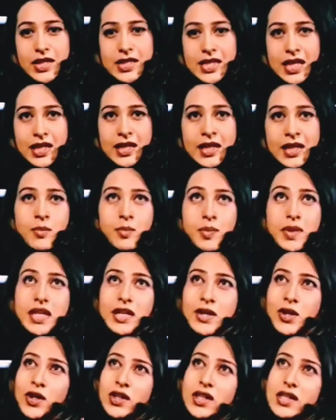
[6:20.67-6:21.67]
Because I think
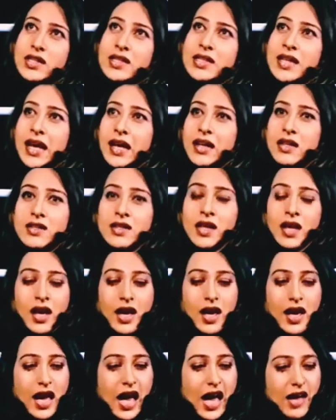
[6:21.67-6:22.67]
being on the sets,
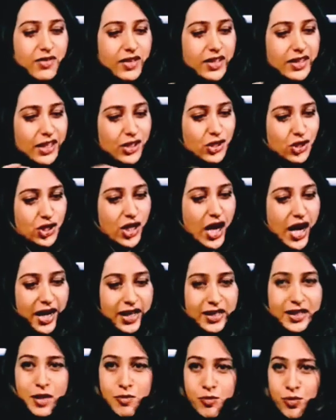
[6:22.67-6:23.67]
having that
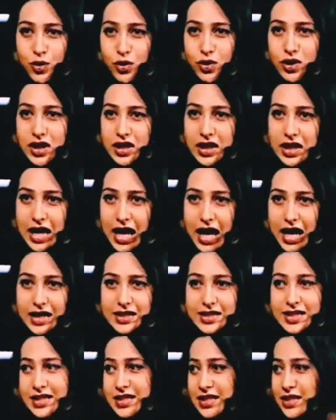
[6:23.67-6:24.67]
chai and that broken
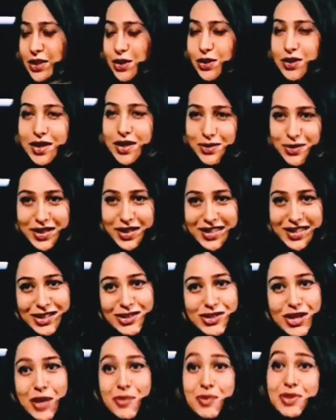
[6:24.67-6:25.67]
glass and sitting on that
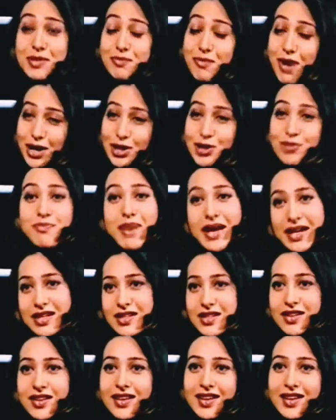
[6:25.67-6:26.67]
rickety chair was much
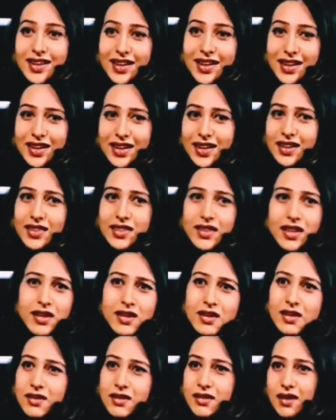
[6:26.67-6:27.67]
better
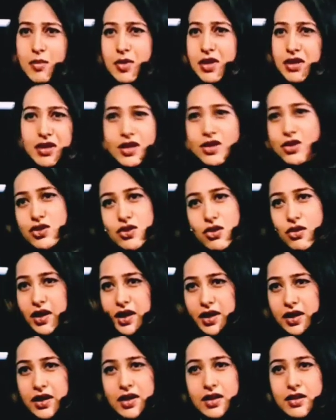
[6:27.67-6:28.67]
than,
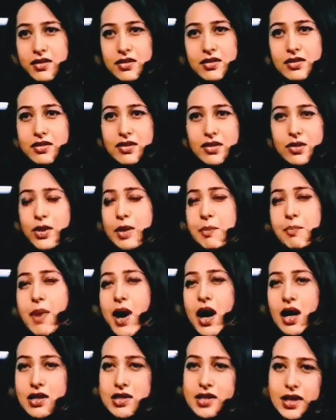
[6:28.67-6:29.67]
enjoying and going
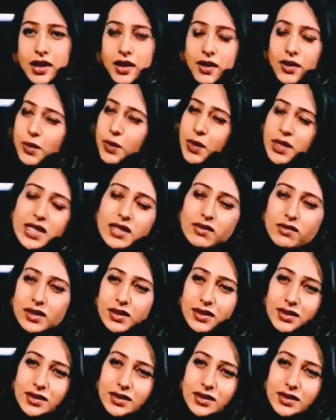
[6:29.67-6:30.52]
partying or whatever.